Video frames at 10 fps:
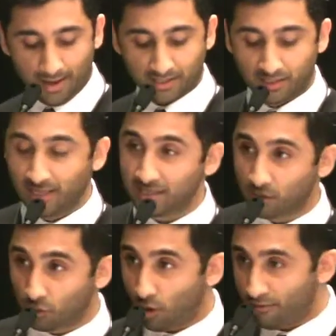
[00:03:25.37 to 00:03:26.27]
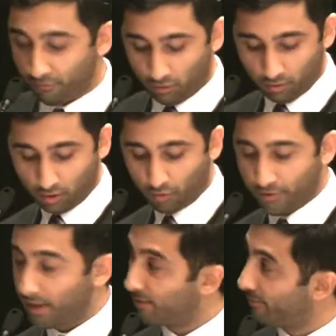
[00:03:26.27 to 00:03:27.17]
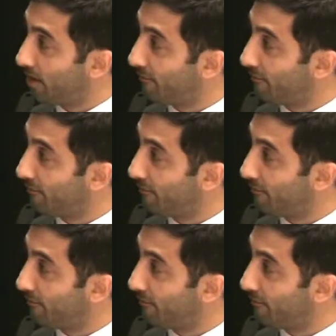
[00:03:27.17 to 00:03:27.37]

It's these thoughtful, creative,